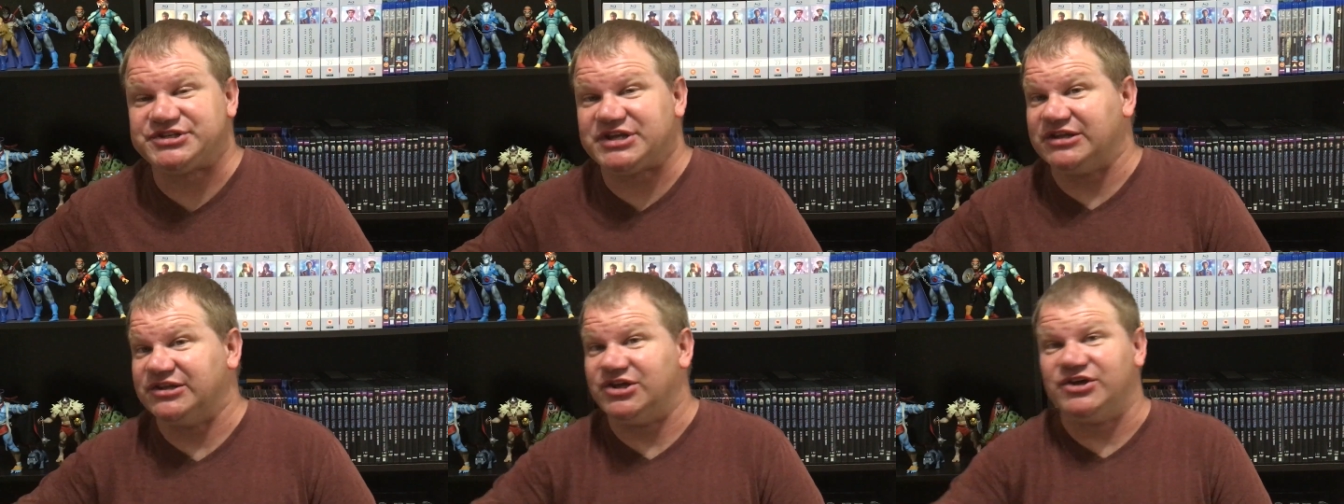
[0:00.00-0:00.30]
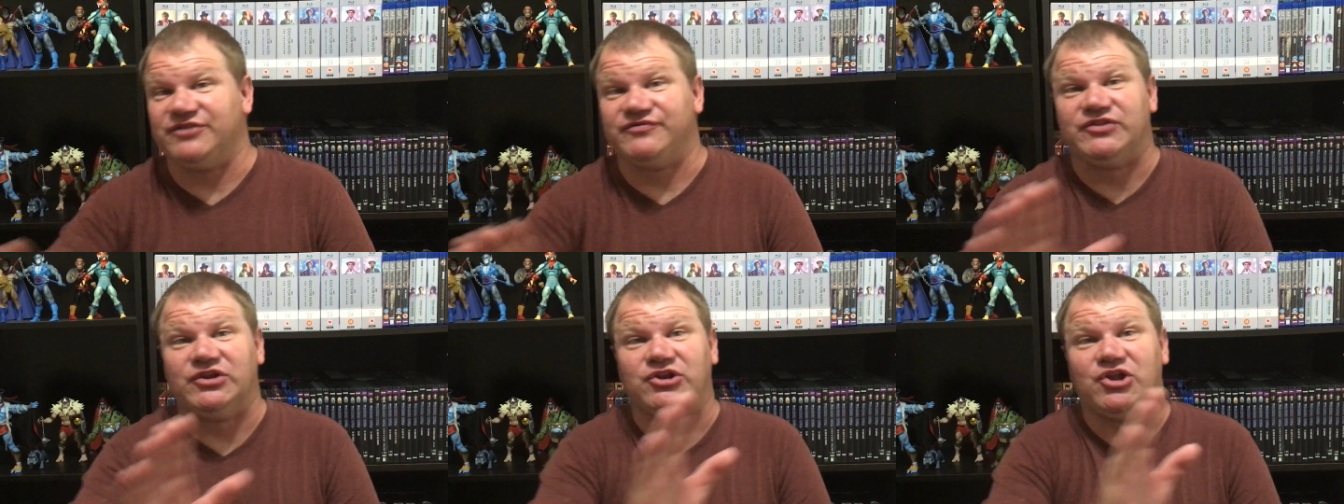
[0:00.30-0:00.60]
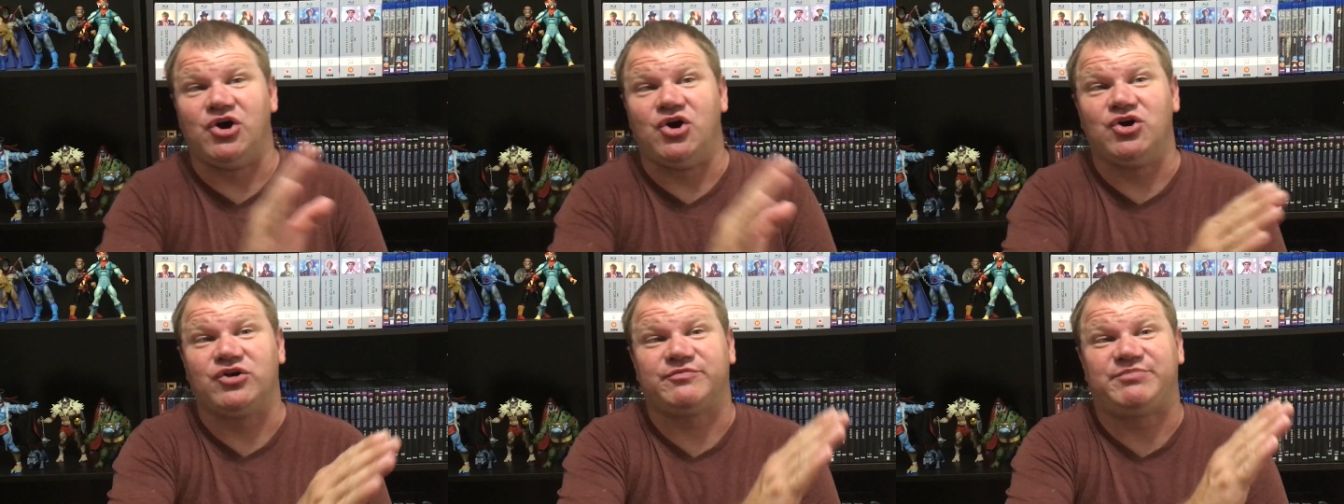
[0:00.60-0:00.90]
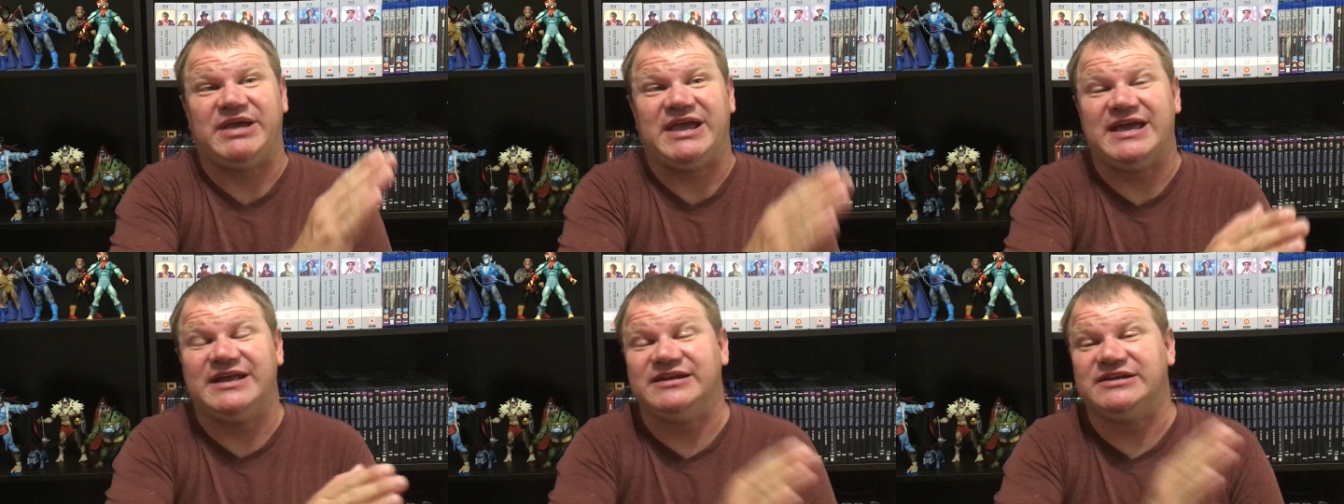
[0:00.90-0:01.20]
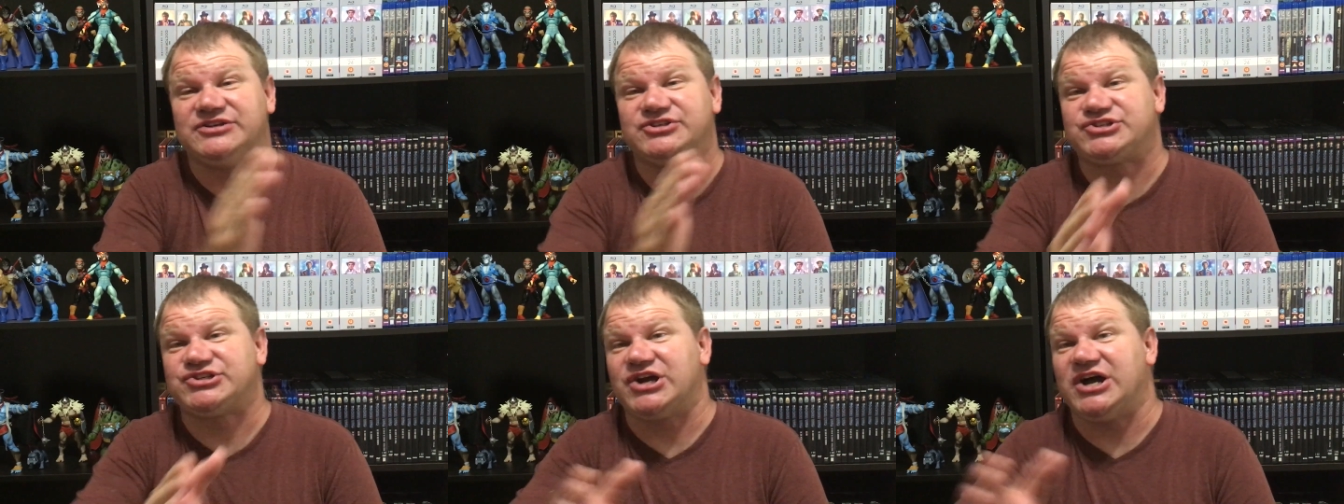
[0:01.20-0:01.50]
I love the long
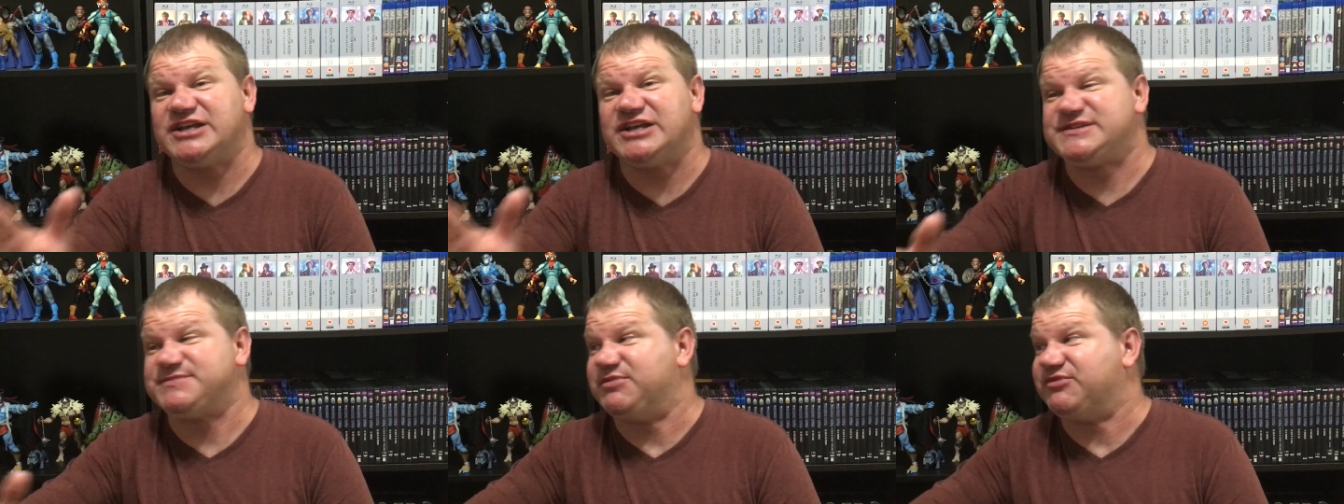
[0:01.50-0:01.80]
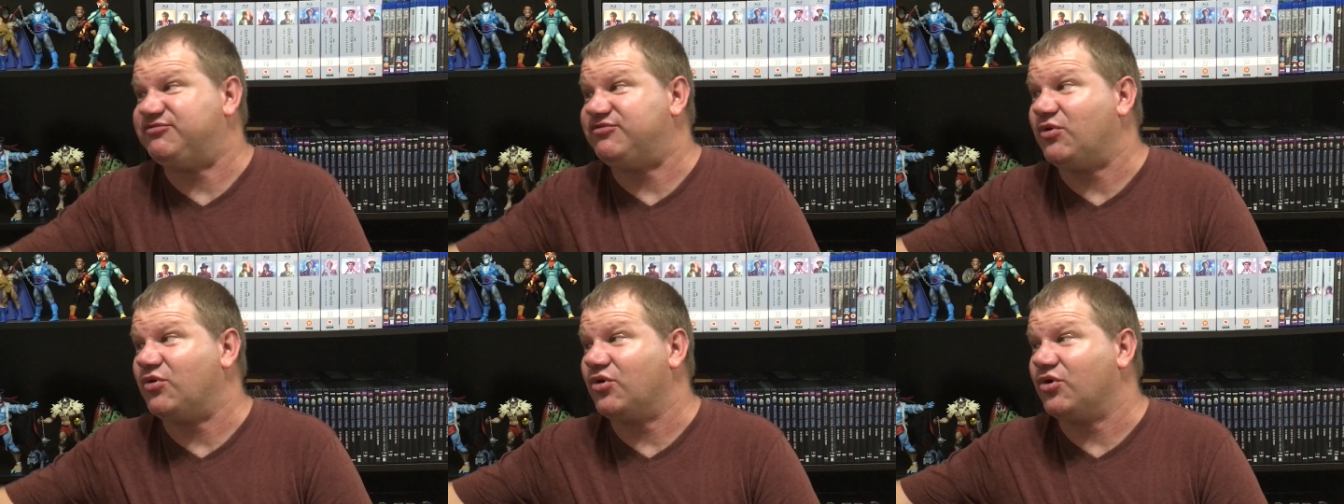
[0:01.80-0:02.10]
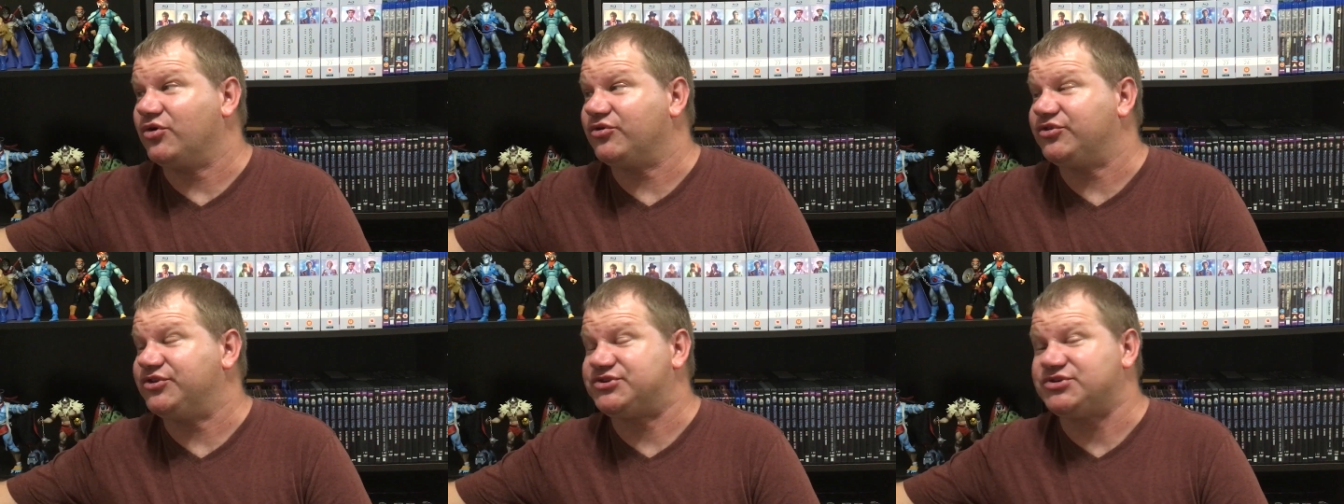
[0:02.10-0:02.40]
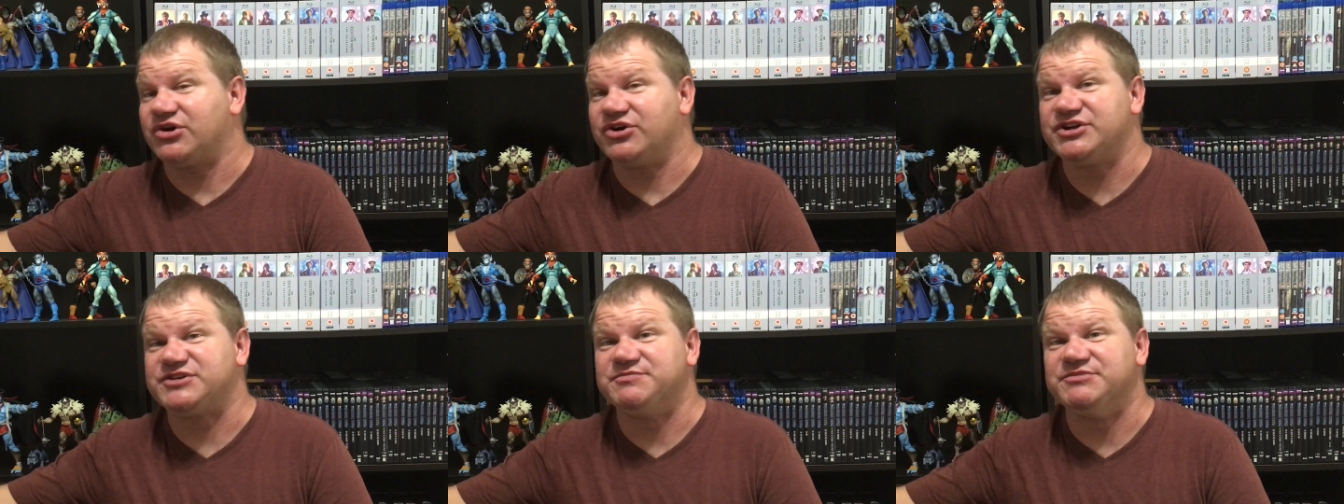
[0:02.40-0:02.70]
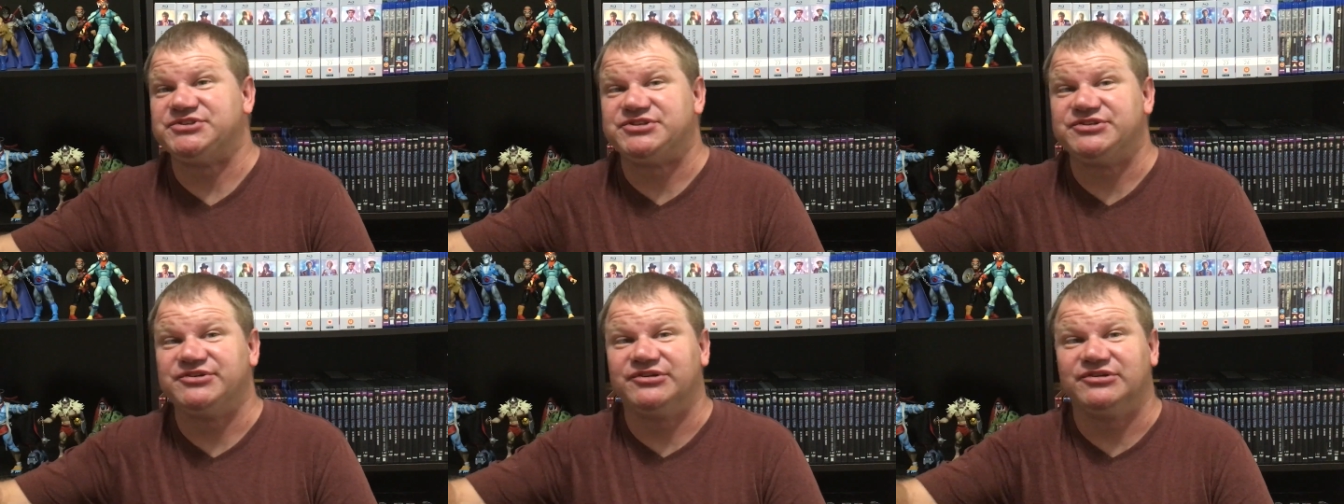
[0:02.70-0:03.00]
panning shots before the TARDIS
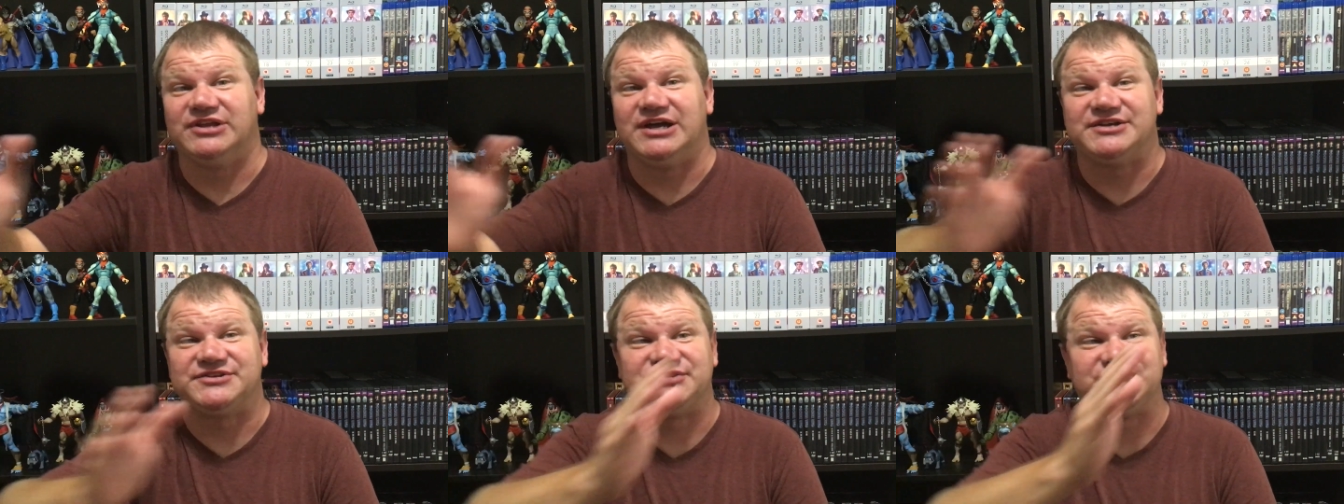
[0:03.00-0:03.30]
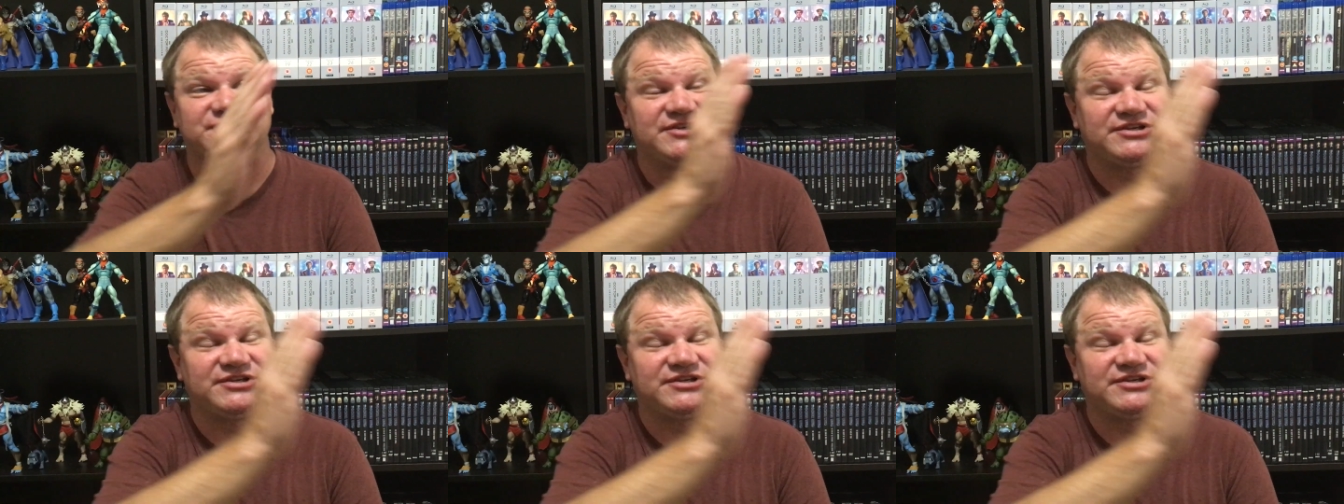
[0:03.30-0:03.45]
materializes.